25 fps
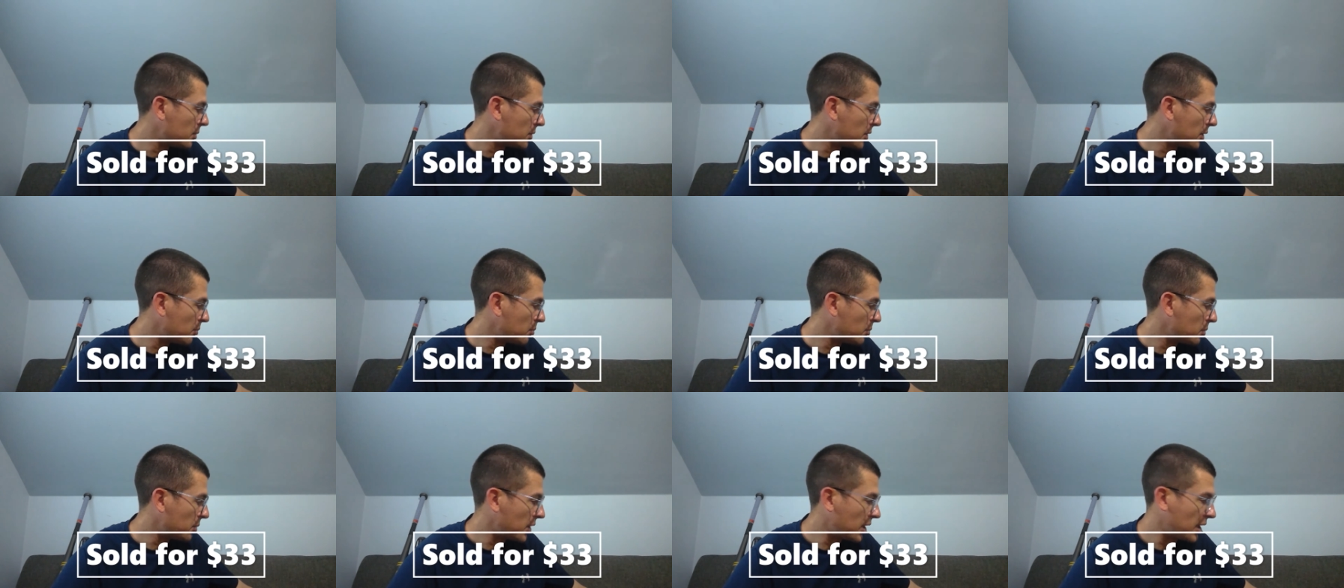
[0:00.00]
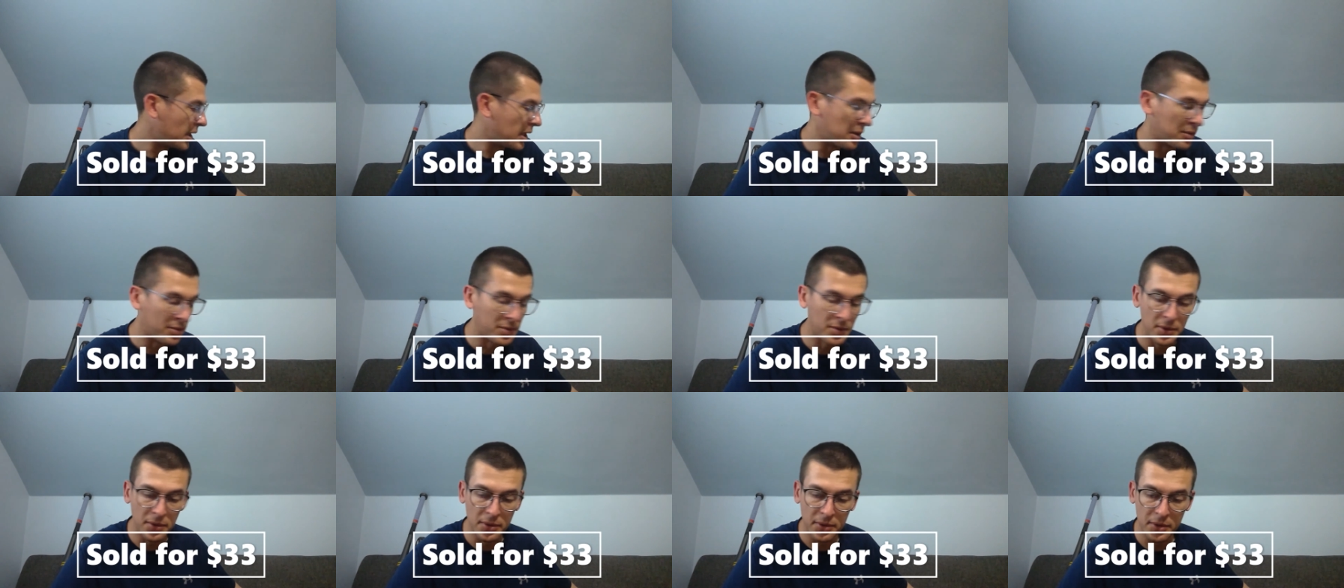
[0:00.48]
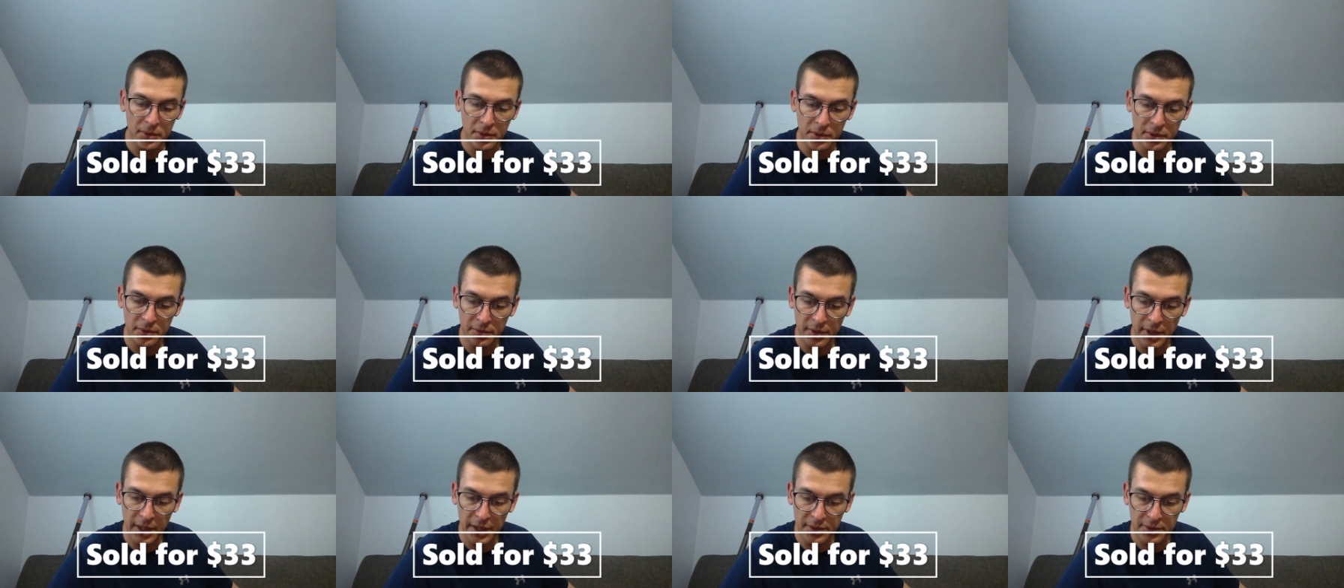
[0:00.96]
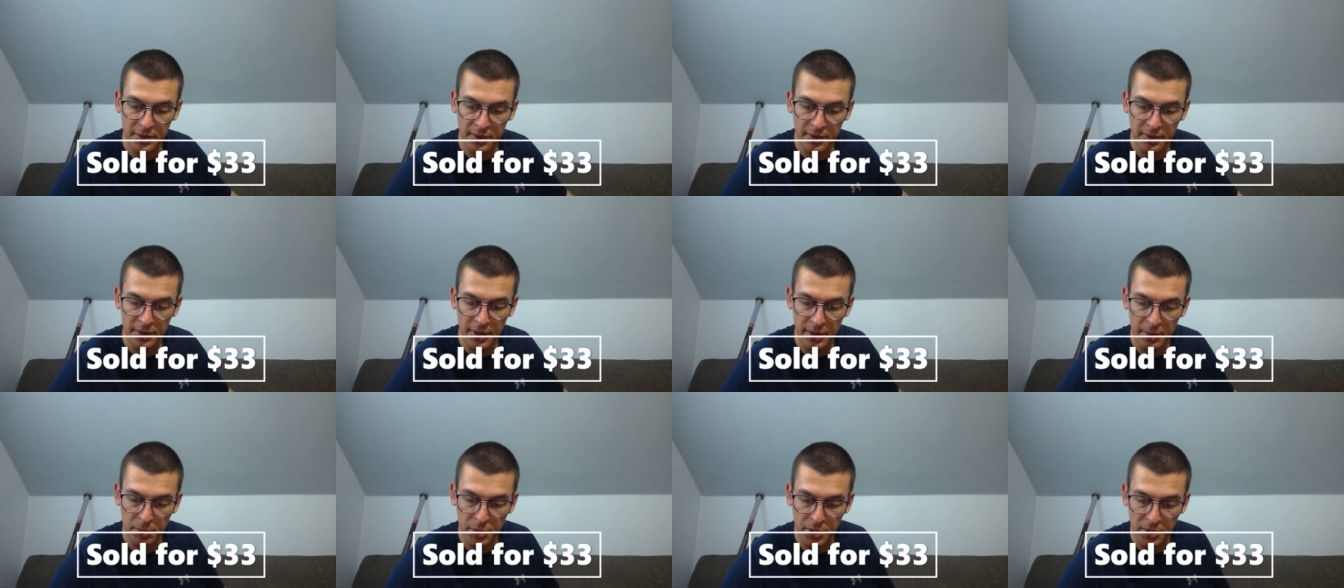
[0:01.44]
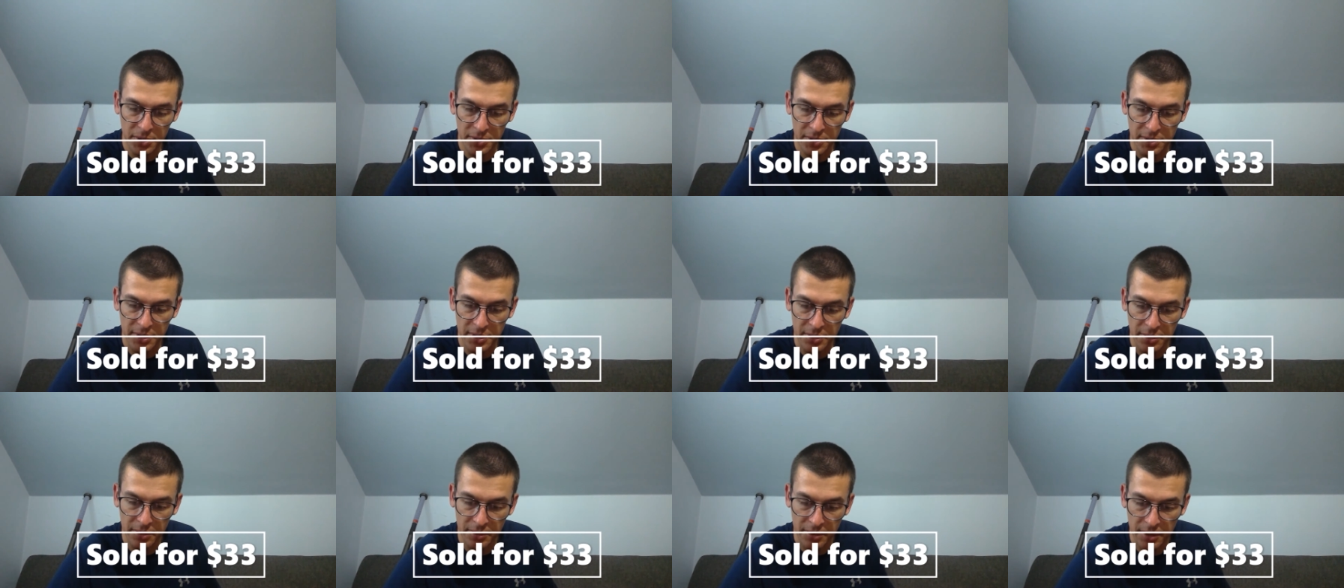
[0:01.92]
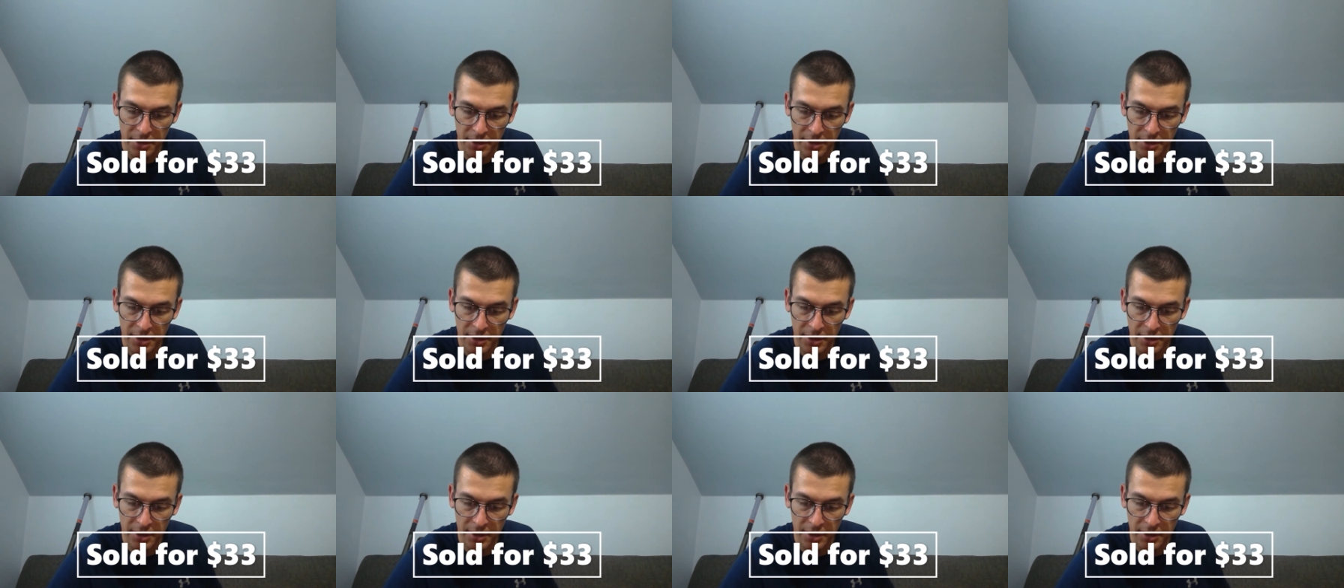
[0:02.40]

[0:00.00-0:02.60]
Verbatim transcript: that may have sold a little faster if I put sealed